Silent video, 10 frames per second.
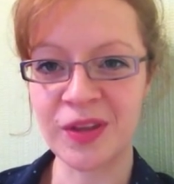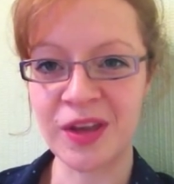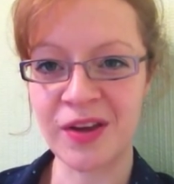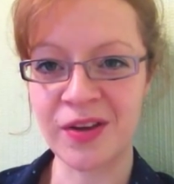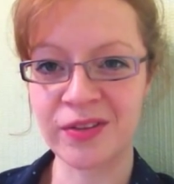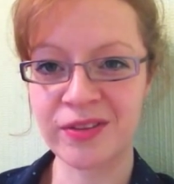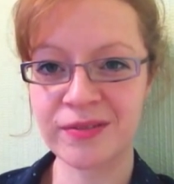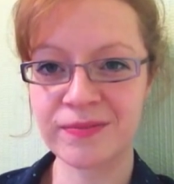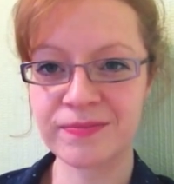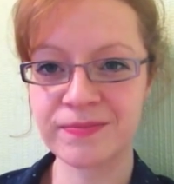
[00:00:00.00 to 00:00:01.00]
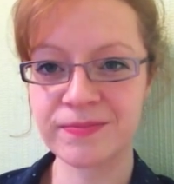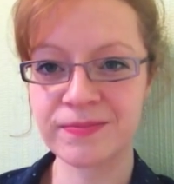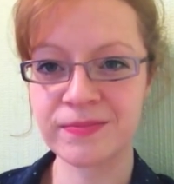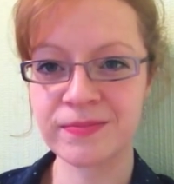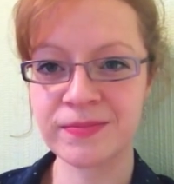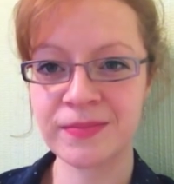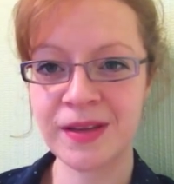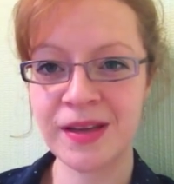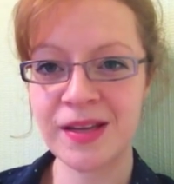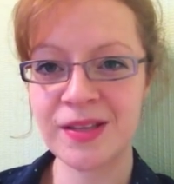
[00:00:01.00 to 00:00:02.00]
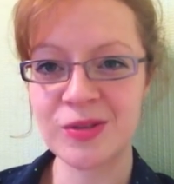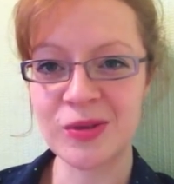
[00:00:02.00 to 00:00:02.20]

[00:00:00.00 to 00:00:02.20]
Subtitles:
the earth, to